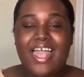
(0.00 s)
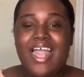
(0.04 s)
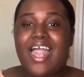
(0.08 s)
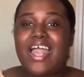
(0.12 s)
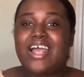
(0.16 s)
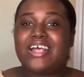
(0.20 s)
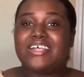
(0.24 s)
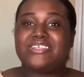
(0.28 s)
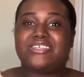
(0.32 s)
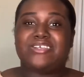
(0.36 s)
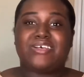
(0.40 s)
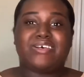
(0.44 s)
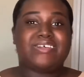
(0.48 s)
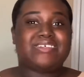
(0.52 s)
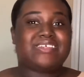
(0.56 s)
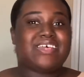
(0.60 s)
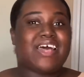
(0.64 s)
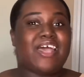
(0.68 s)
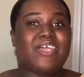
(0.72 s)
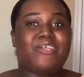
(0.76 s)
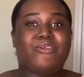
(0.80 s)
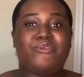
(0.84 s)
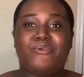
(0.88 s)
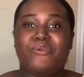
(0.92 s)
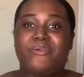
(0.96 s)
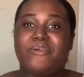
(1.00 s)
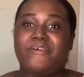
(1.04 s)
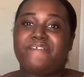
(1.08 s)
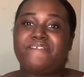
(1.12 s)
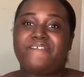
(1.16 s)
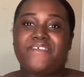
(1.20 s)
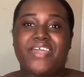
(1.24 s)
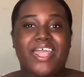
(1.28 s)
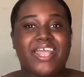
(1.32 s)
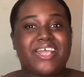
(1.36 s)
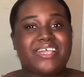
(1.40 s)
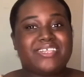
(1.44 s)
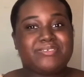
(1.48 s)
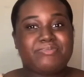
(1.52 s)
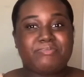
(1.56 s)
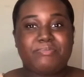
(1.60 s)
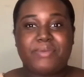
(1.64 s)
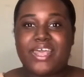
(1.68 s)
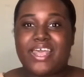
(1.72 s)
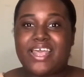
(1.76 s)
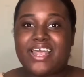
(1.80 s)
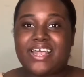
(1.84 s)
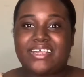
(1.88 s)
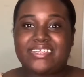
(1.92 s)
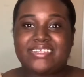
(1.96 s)
Show us how you do your face
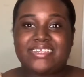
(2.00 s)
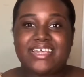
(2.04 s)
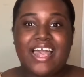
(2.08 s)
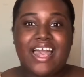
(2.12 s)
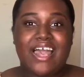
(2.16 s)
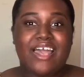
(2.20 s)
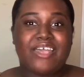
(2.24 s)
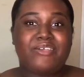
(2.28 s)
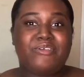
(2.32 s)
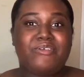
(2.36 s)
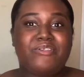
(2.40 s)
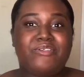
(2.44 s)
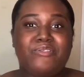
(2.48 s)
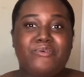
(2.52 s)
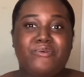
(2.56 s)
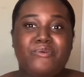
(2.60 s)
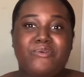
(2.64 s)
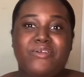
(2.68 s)
mask, how you do your